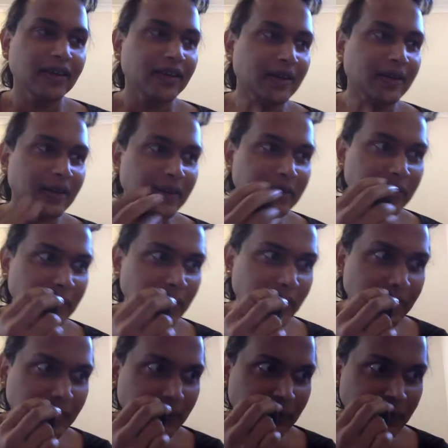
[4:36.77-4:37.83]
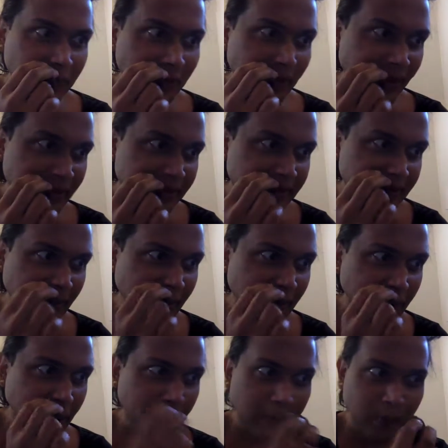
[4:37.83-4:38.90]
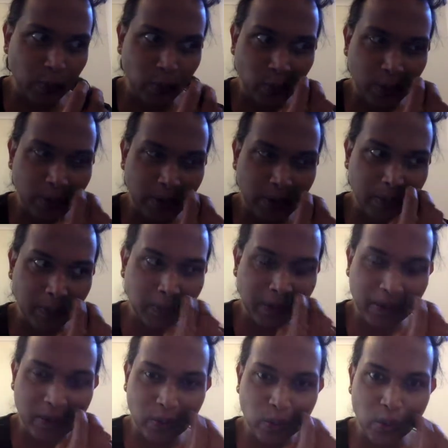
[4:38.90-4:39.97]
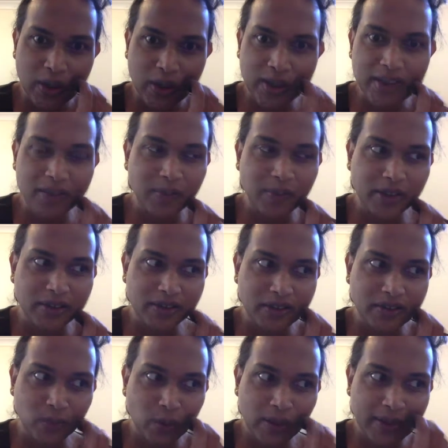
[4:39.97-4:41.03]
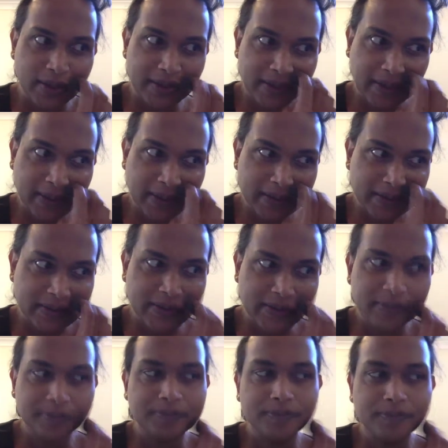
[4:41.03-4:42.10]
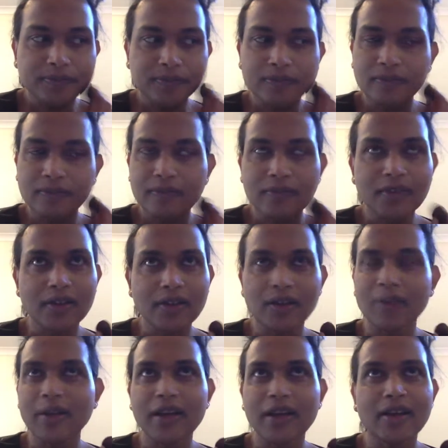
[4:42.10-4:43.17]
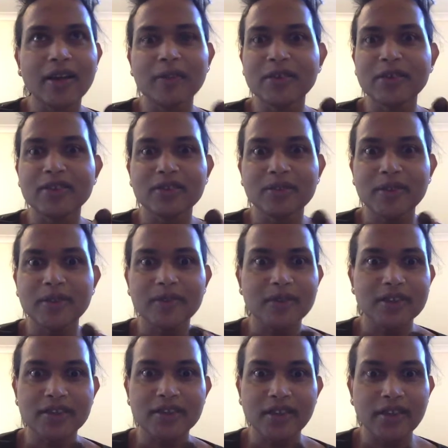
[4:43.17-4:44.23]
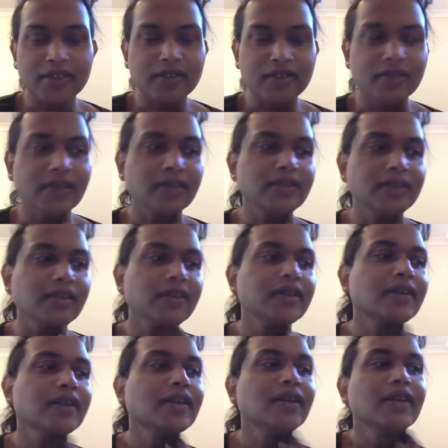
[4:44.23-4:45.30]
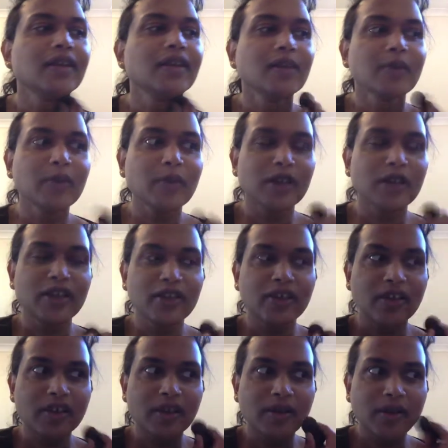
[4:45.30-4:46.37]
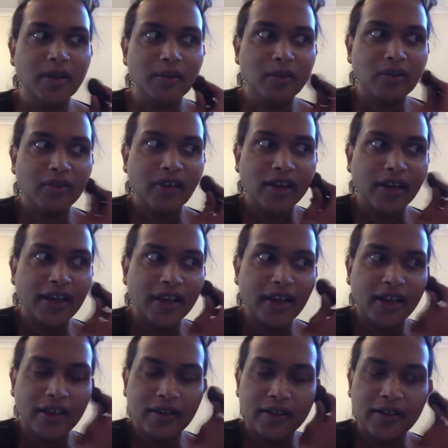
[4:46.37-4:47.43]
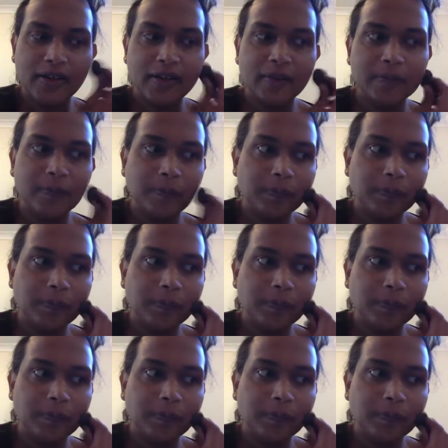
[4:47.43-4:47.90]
And I also had to do some Excel and um, uh, Word, Microsoft Word tests. Oh my god, I made so many mistakes, and then it's like, but, but you can you can keep on trying it, and um,